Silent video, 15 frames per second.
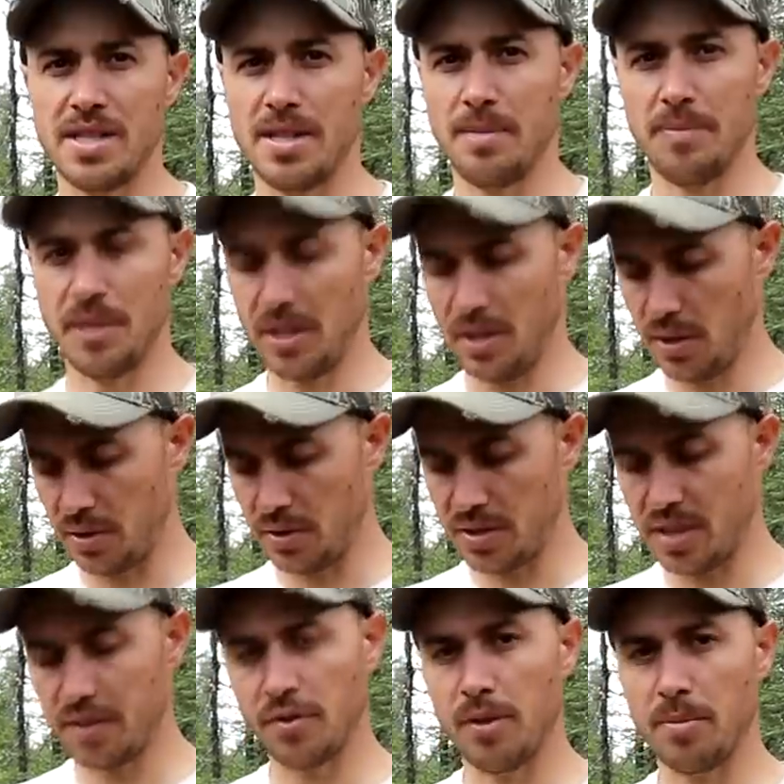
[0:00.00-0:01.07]
something a little
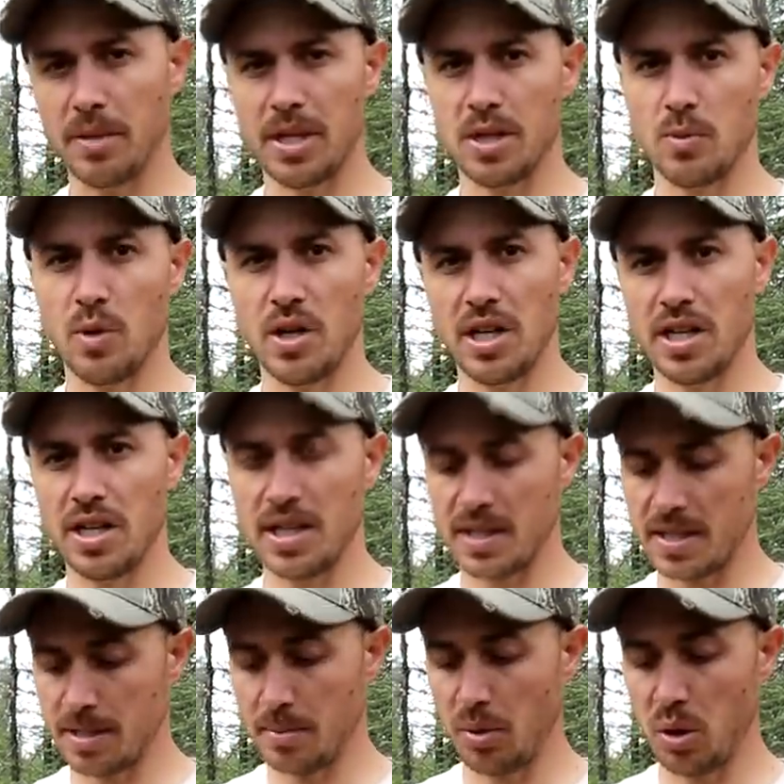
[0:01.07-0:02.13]
different because we needed to get
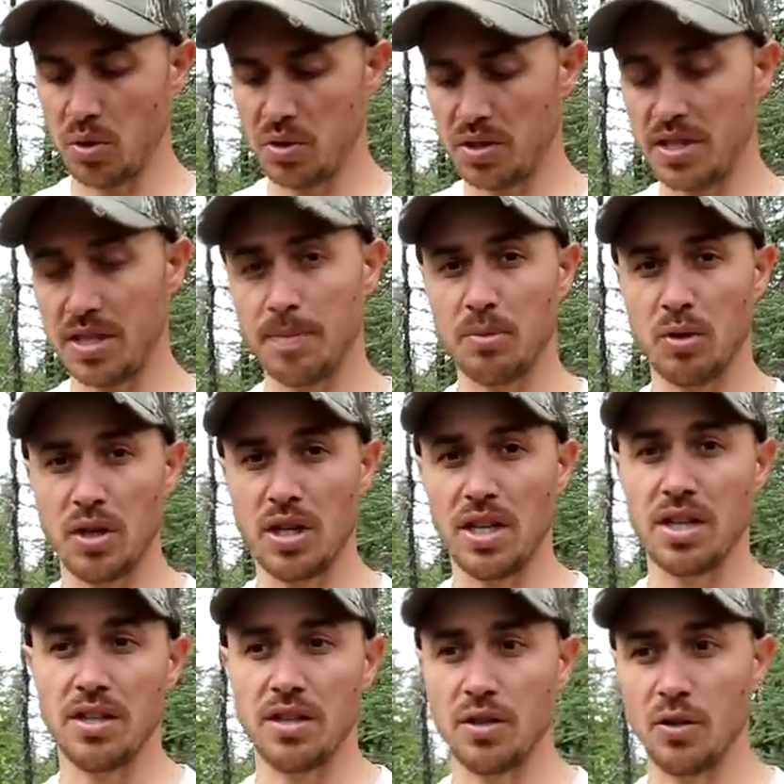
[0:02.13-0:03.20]
these posts deeper
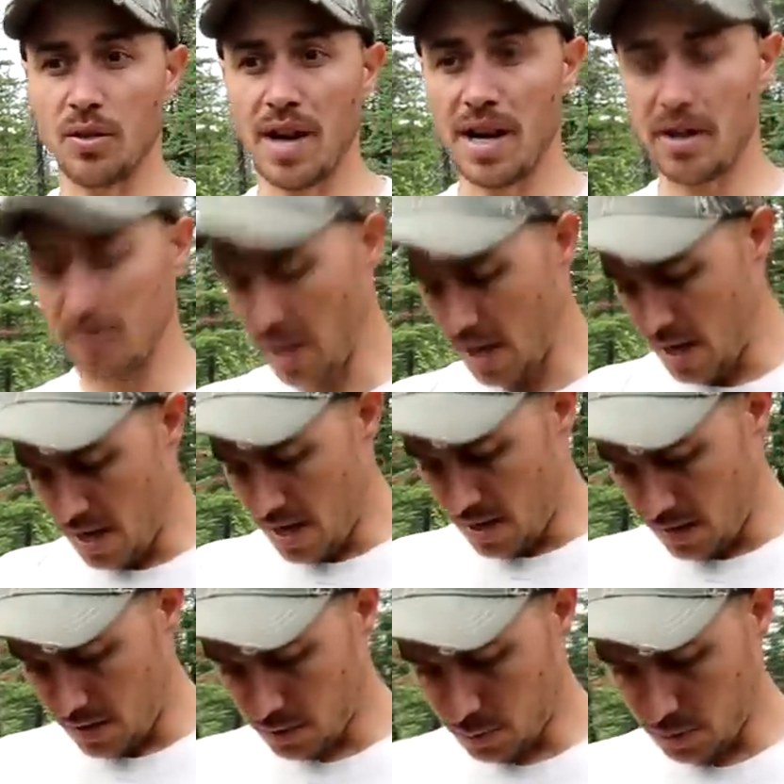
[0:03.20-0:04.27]
into the ground.
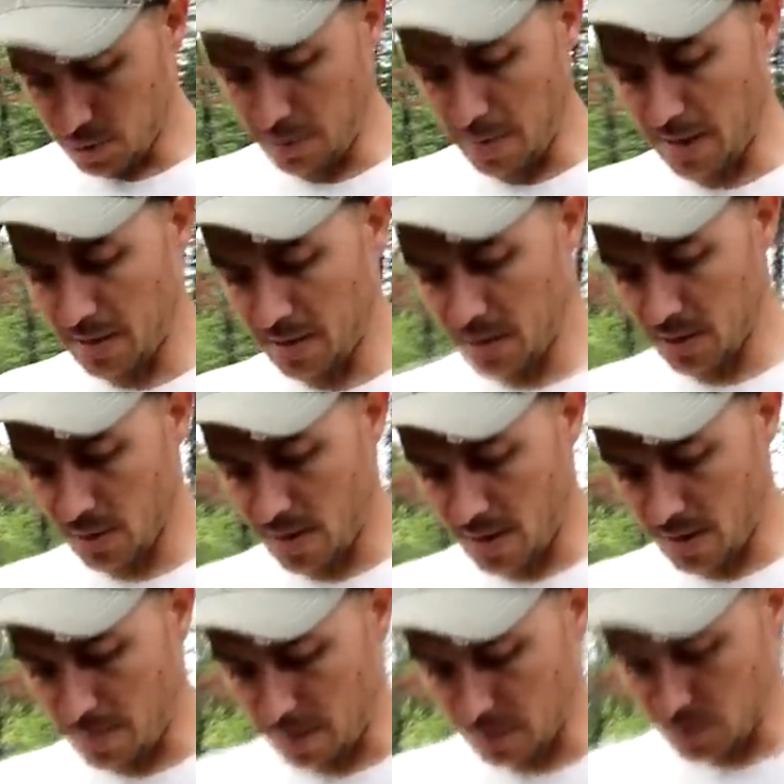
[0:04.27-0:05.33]
This one's pounded into the ground
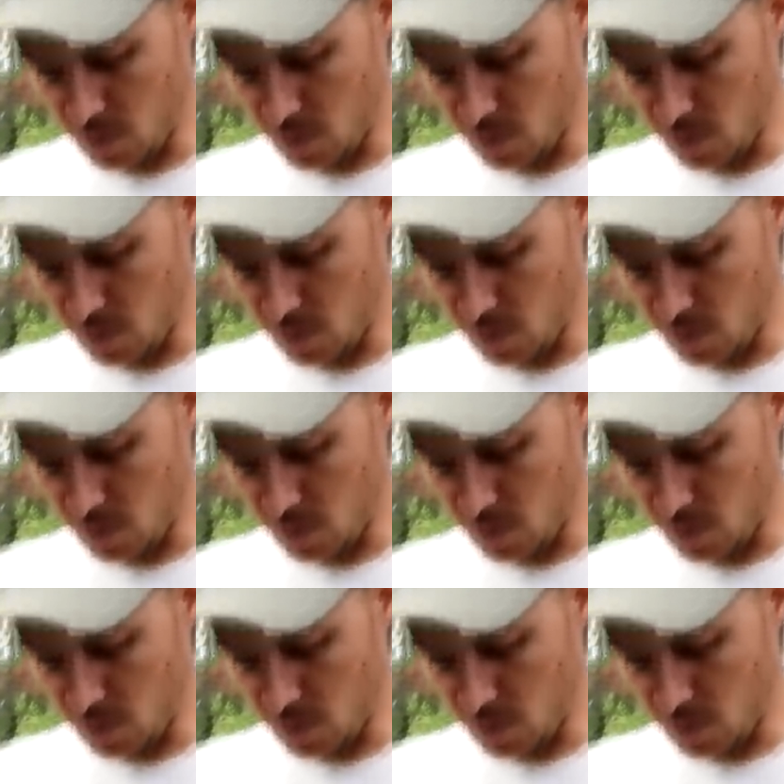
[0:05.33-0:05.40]
about